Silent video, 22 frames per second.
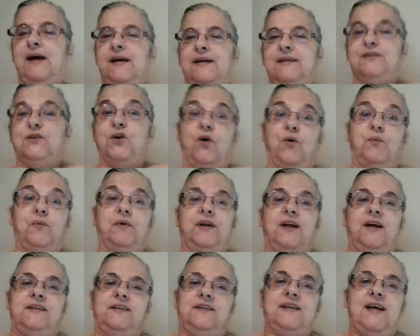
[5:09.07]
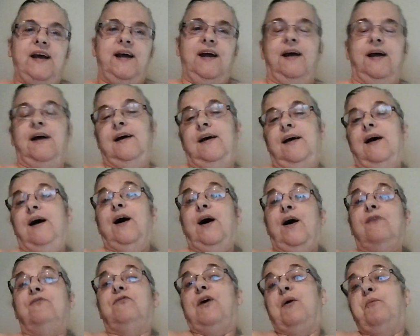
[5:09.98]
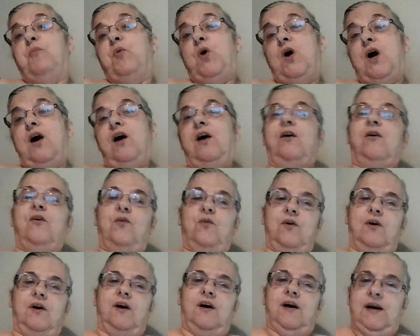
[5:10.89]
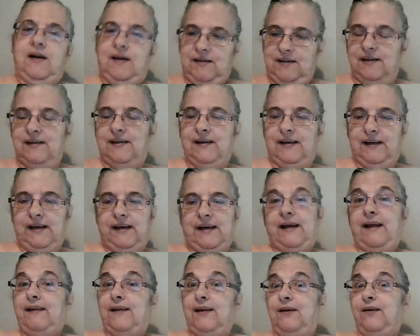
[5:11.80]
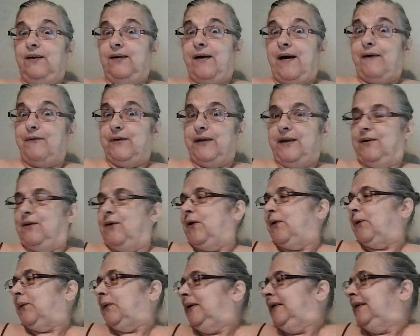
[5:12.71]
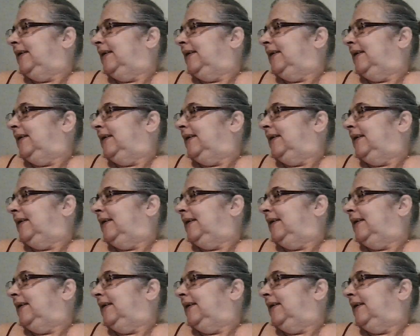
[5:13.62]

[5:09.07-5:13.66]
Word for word: So when I say from work or you know, you know,